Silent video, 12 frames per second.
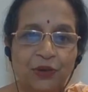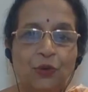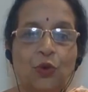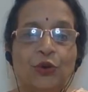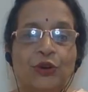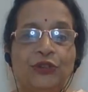
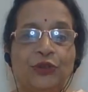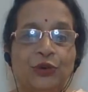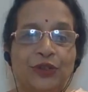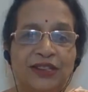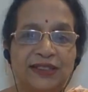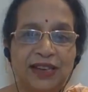going
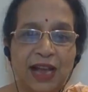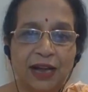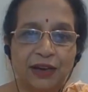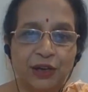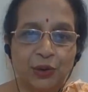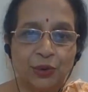through this
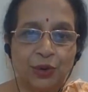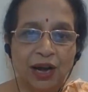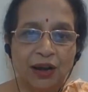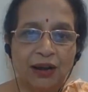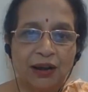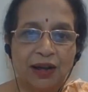Jnana
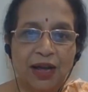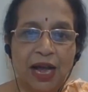Yoga,